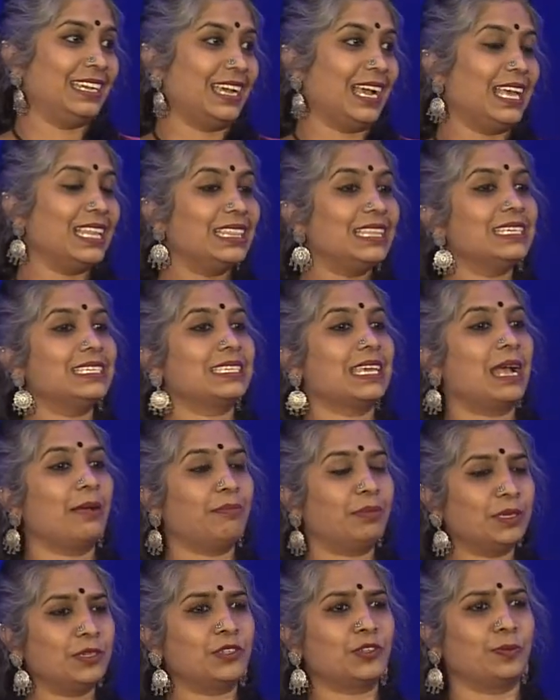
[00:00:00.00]
And this
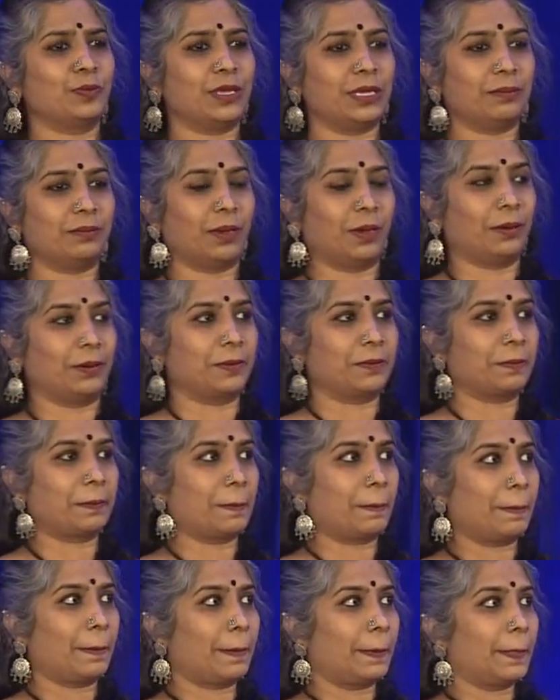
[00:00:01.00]
happened to me about
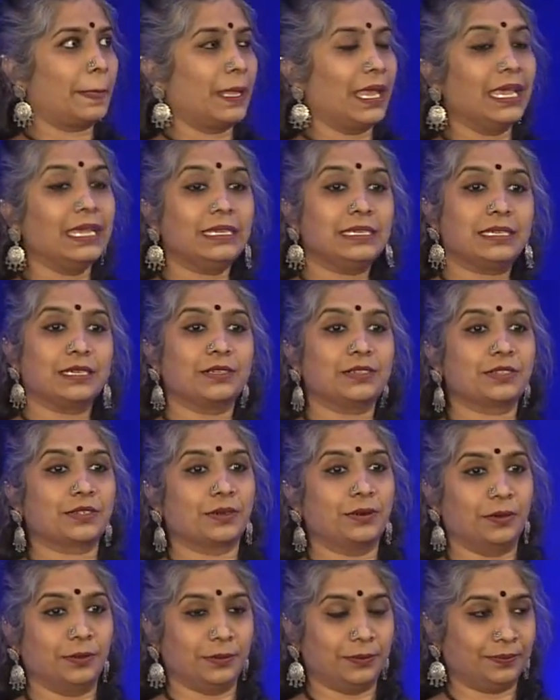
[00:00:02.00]
8 years
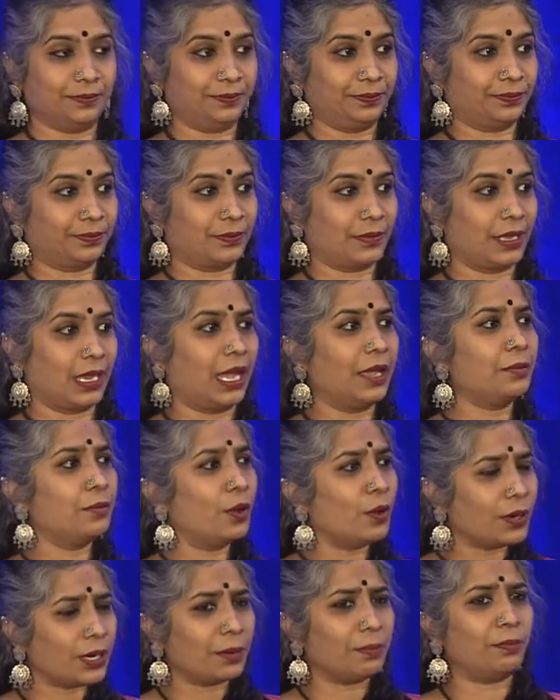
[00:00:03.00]
ago. I
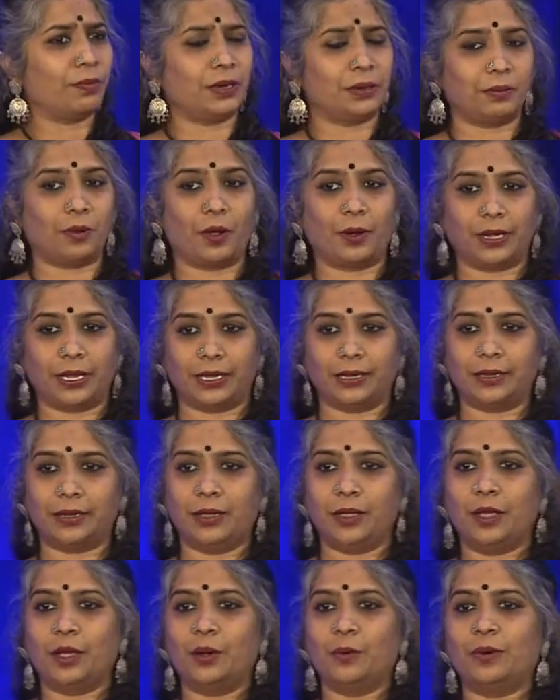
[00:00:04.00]
woke up one morning
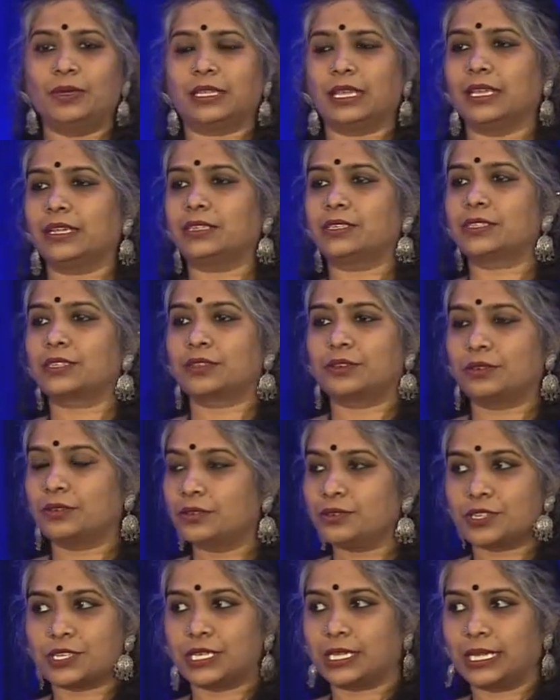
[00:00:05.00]
with
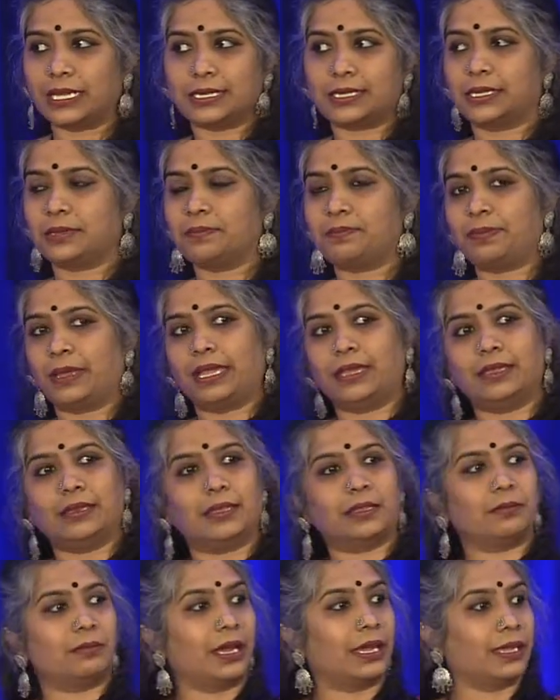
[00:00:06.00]
excruciating pain
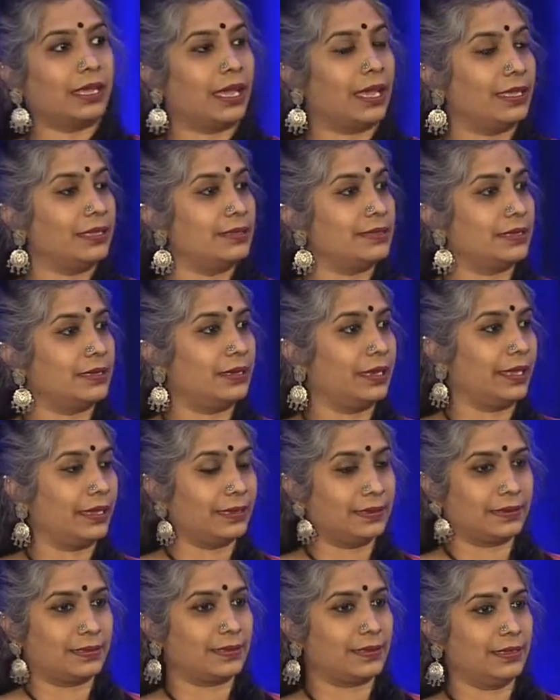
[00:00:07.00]
in my hands and
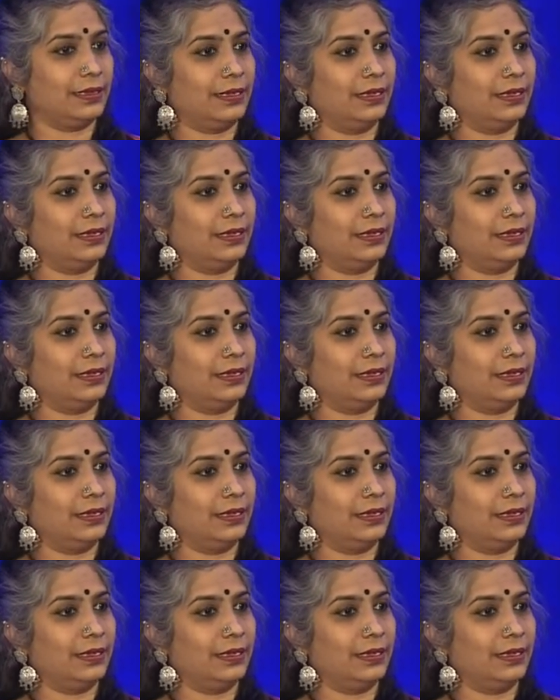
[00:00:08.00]
legs.